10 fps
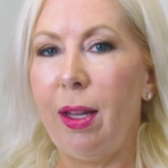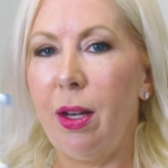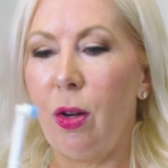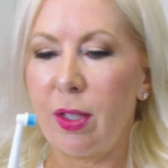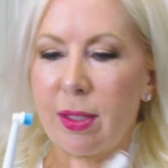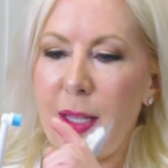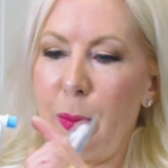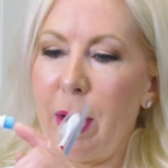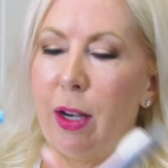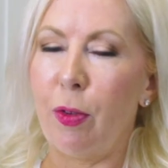the
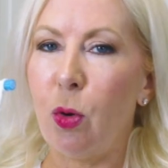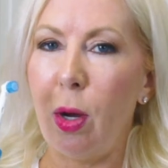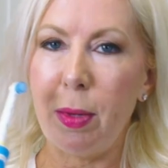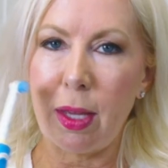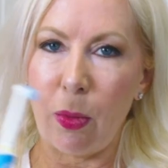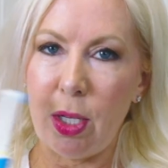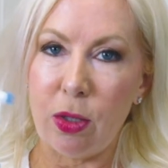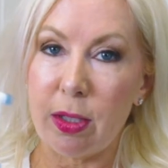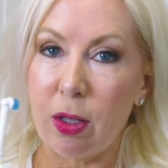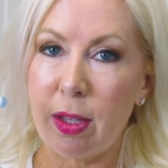same kind of equipment that we
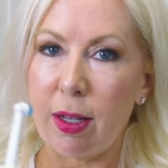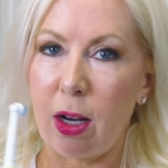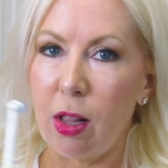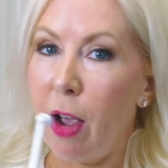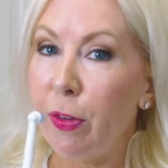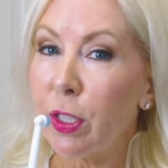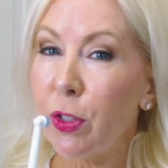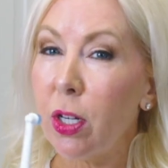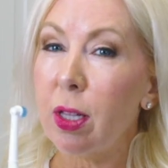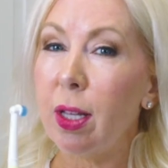use here at the dental office for
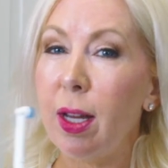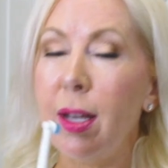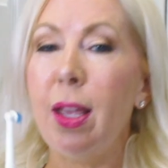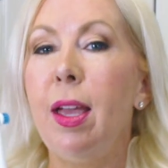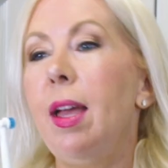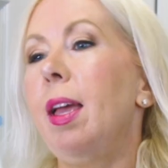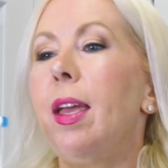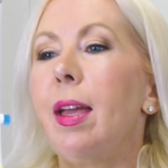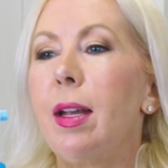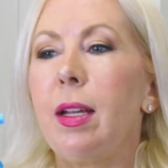your cleaning.
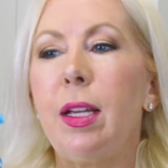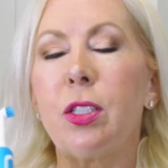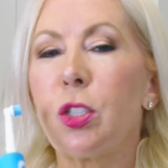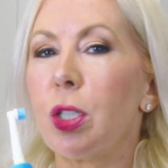And it's